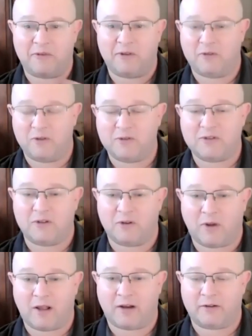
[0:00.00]
using your
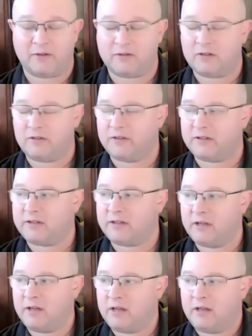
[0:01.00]
product or service.
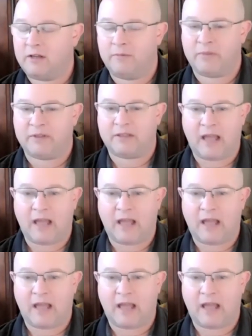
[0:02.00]
But then